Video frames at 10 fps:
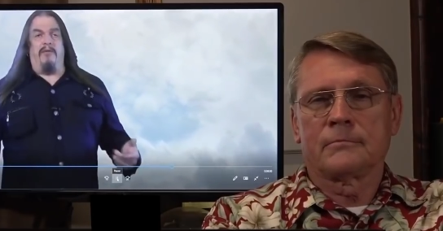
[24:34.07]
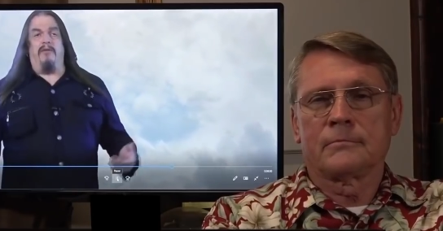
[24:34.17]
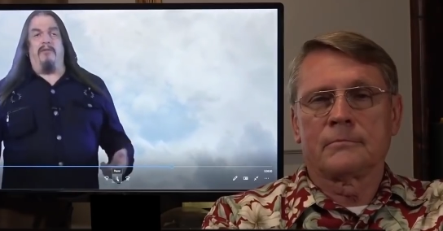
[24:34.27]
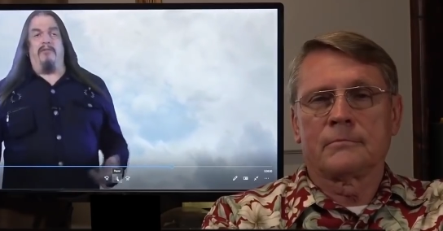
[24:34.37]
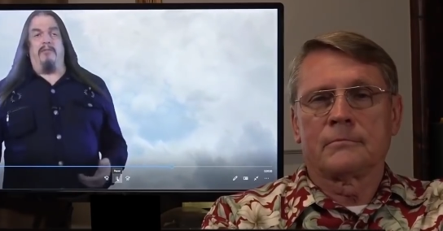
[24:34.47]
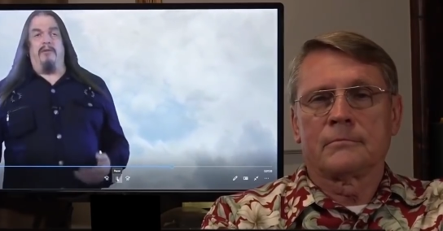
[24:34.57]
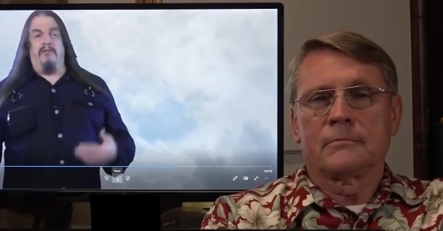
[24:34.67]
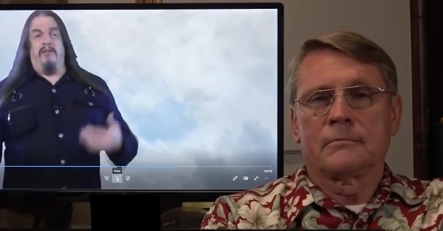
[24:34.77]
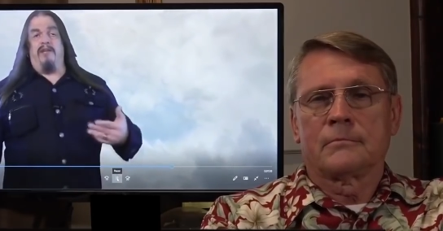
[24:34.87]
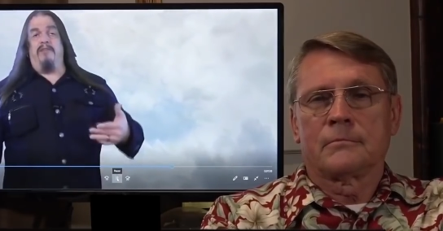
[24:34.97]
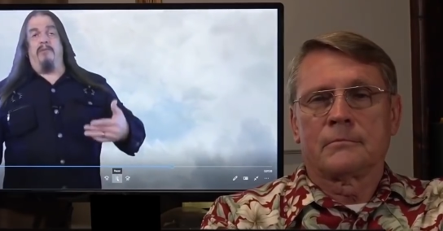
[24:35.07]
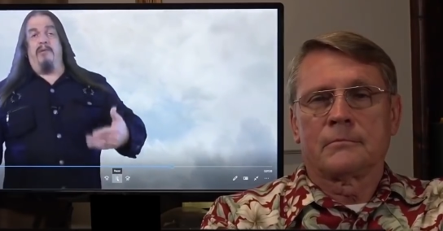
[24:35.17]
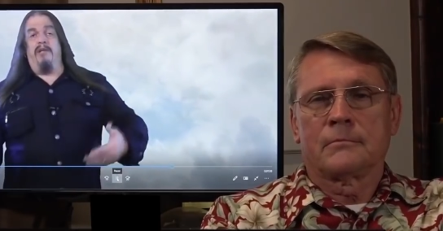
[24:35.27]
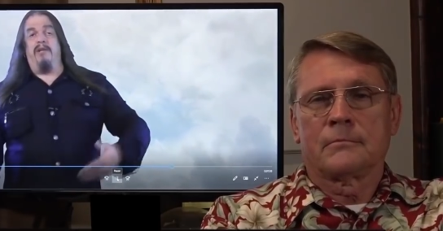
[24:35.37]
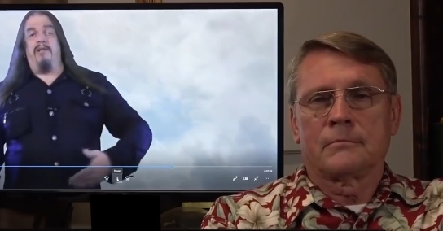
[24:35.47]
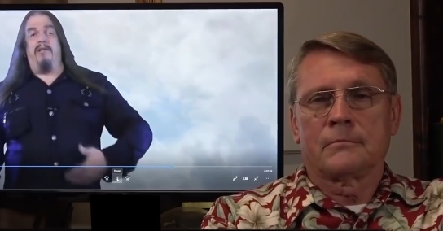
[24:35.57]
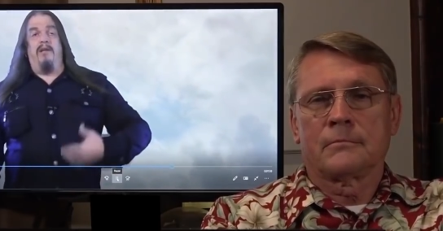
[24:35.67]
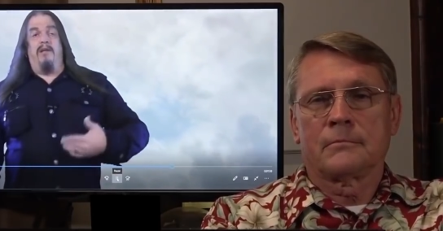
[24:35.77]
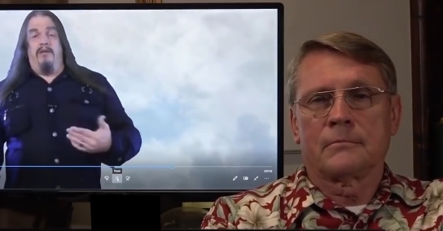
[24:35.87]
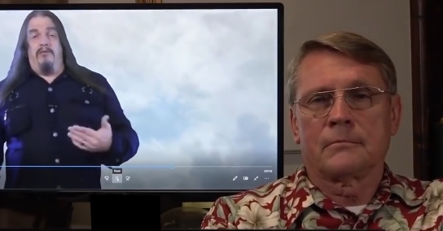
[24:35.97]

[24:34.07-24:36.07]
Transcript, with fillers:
Speaker 1: agriculture by selective breeding and